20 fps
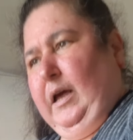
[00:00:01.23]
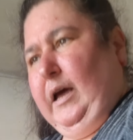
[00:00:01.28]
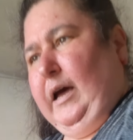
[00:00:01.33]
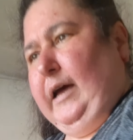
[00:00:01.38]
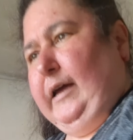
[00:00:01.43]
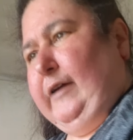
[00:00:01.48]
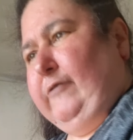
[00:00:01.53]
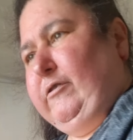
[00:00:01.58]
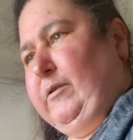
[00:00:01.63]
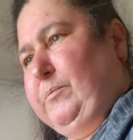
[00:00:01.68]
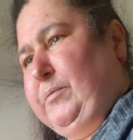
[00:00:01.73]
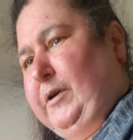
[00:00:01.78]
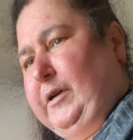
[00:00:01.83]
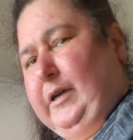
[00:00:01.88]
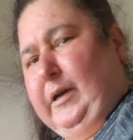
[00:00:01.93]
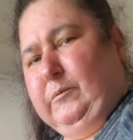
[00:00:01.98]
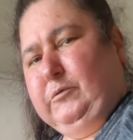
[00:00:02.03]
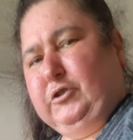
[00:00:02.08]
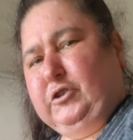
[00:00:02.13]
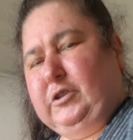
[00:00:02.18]
Hi
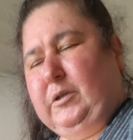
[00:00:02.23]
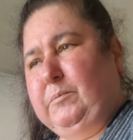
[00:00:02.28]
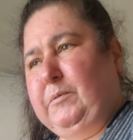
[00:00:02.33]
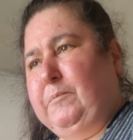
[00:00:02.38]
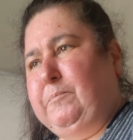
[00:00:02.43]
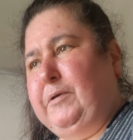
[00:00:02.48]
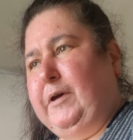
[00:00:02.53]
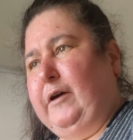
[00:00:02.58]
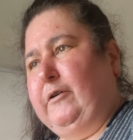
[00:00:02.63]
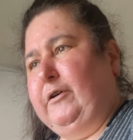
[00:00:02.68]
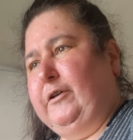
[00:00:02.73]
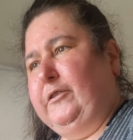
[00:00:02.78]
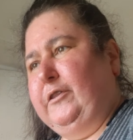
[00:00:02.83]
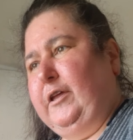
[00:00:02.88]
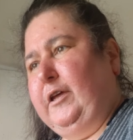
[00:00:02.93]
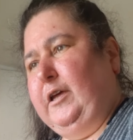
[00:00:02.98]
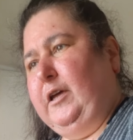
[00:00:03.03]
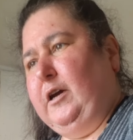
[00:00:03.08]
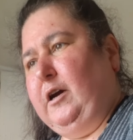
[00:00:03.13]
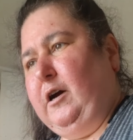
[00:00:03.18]
everybody, I'm just going to be peeling
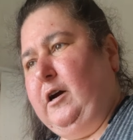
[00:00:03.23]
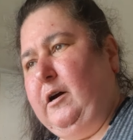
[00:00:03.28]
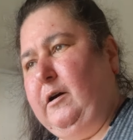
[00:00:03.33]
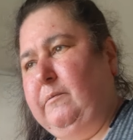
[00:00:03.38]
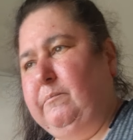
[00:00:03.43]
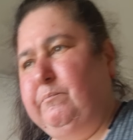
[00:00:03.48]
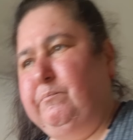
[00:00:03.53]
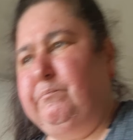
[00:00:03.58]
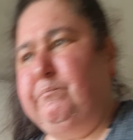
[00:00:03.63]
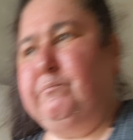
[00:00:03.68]
the um,